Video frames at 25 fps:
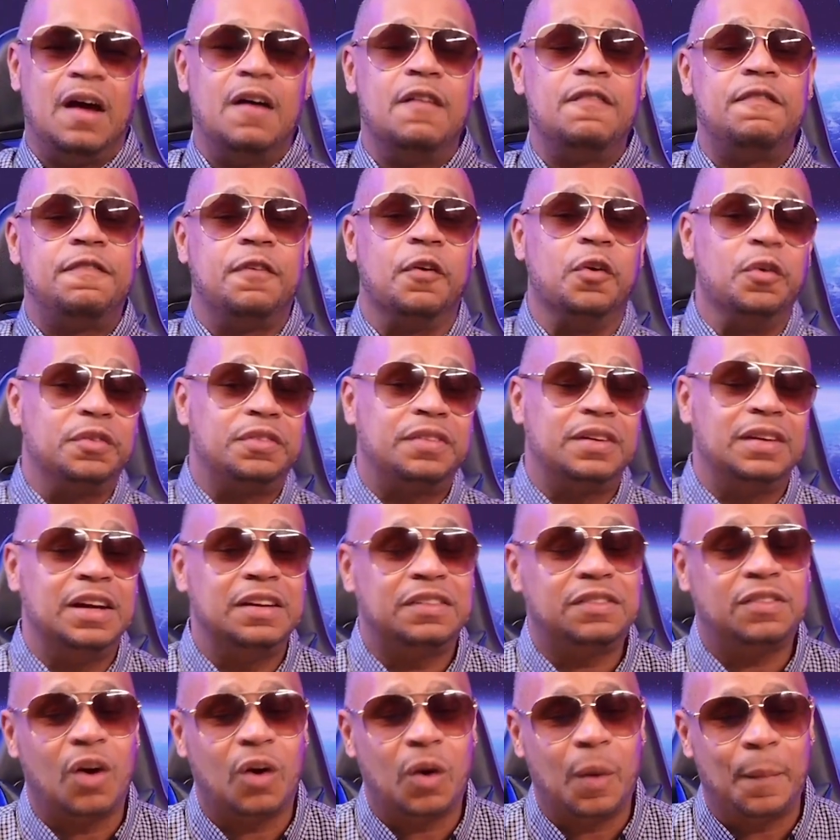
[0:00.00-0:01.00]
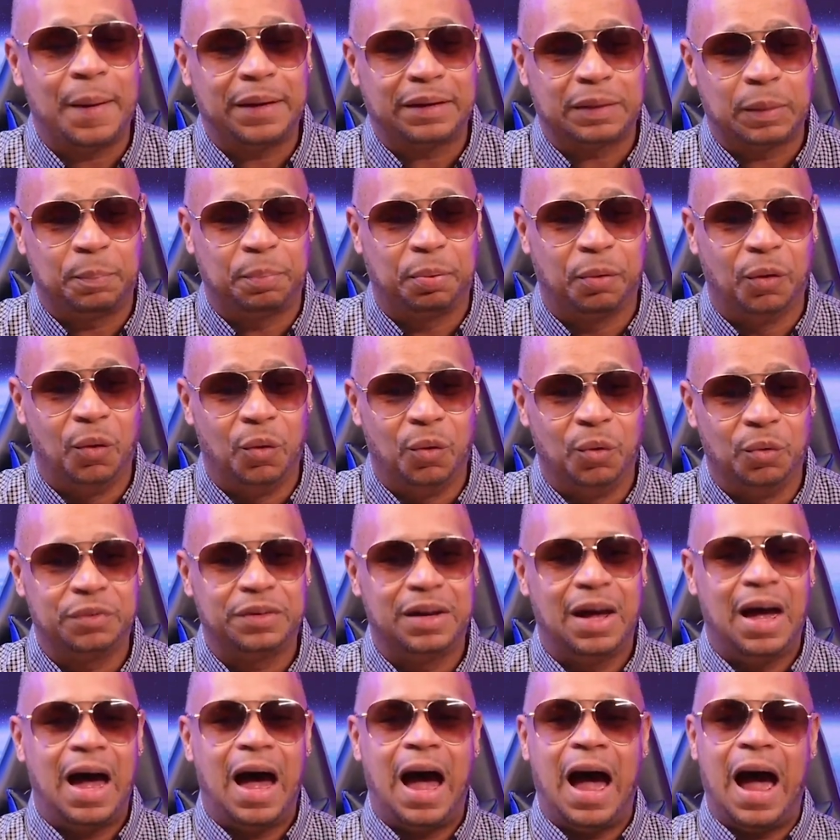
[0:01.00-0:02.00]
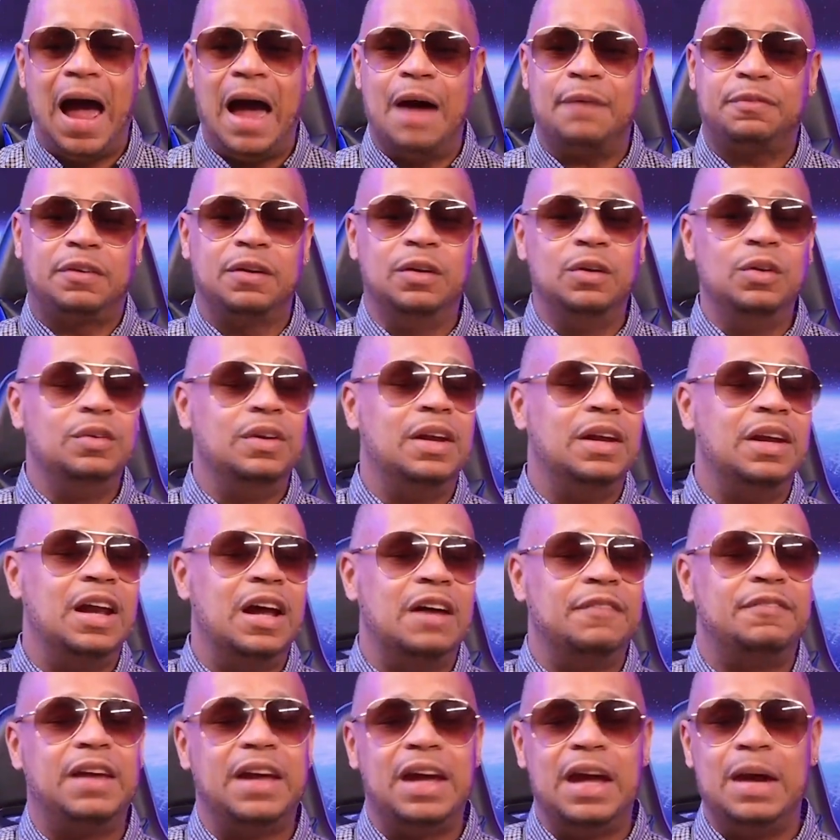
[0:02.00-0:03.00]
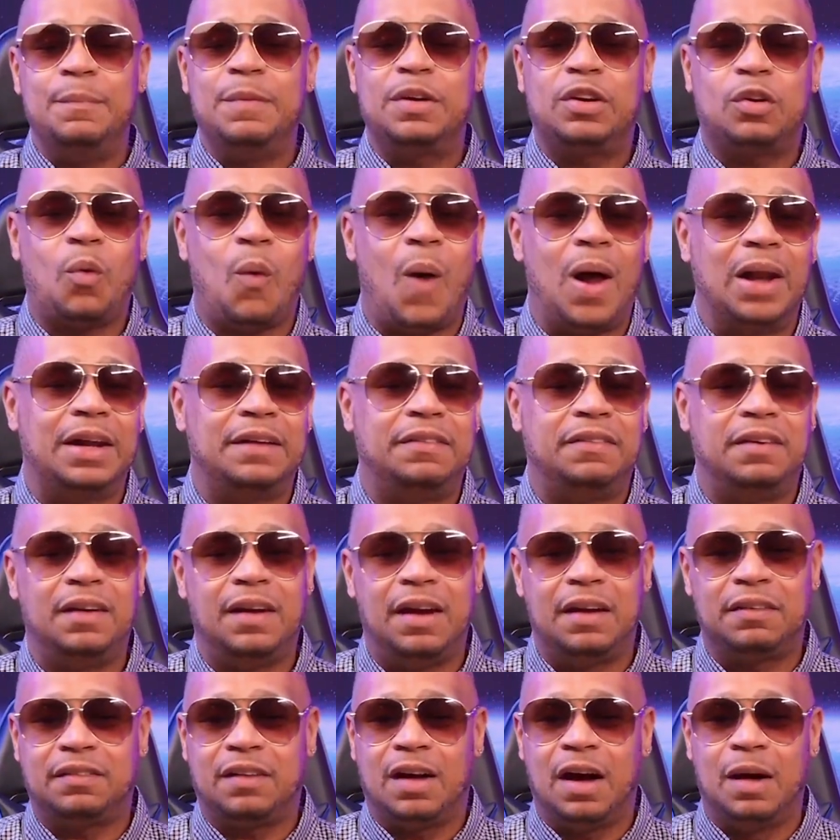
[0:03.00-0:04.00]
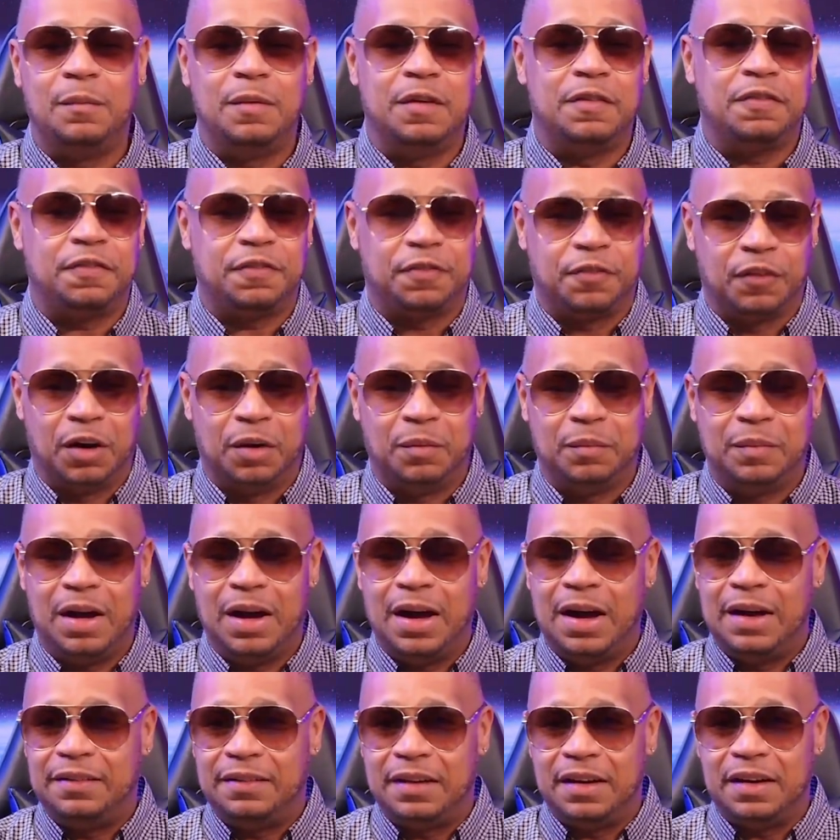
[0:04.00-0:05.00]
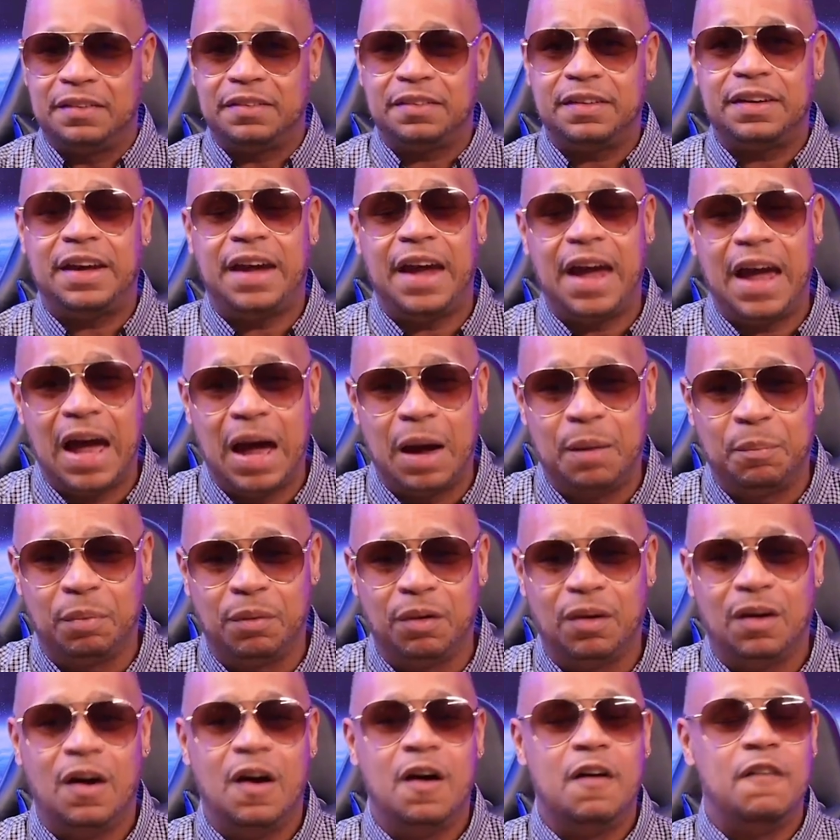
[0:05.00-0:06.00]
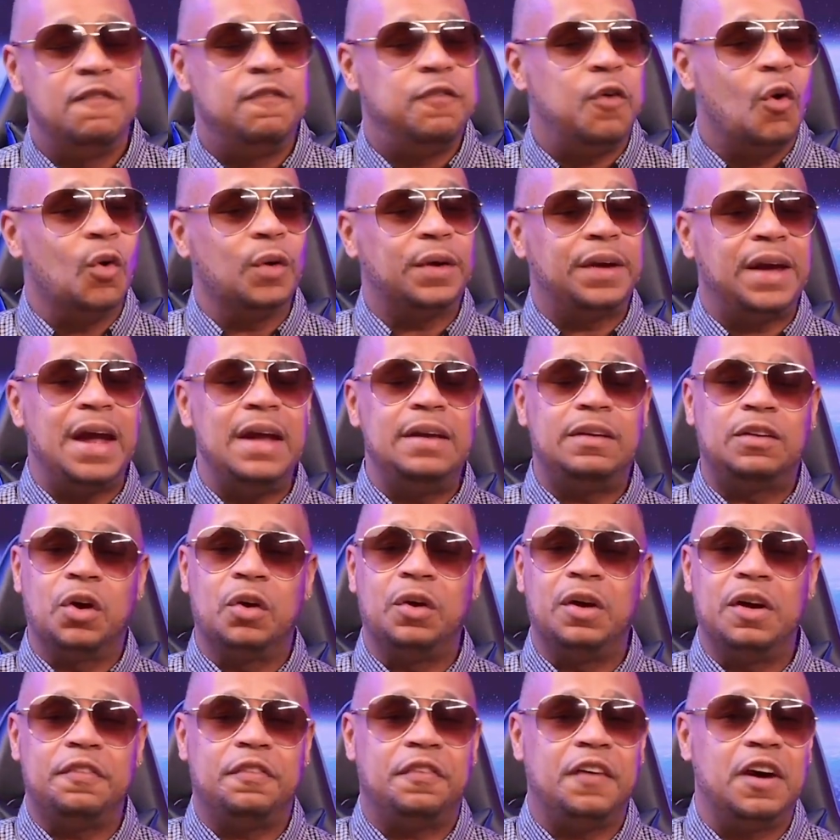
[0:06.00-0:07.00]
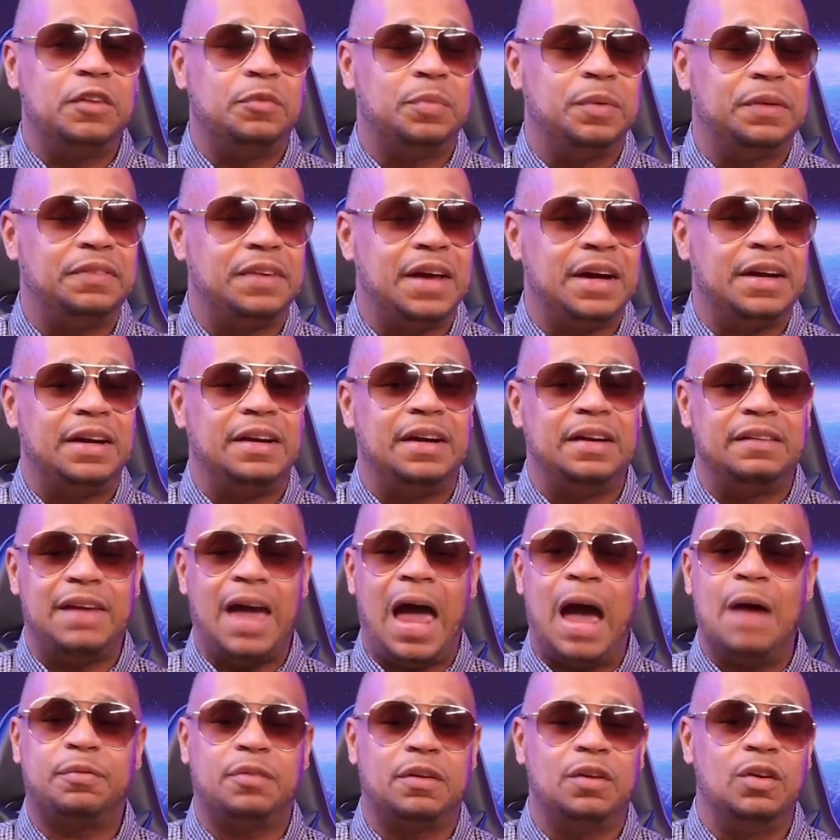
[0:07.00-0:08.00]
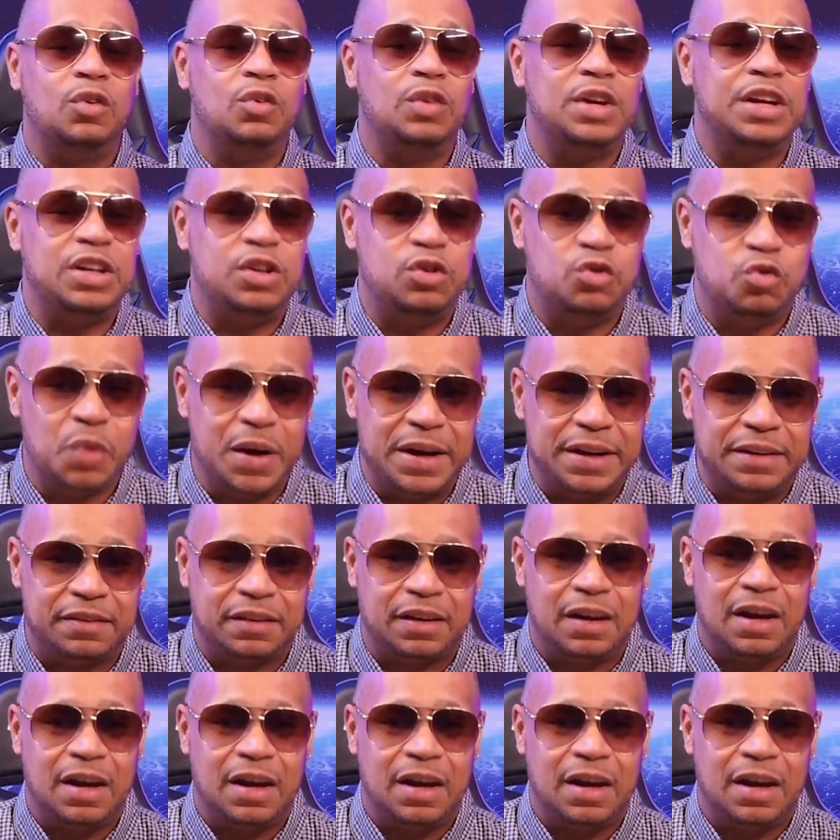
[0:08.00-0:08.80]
First, let's talk about the pros. I absolutely love the image quality that's coming from this camera. four K thirty frames per second is absolutely great.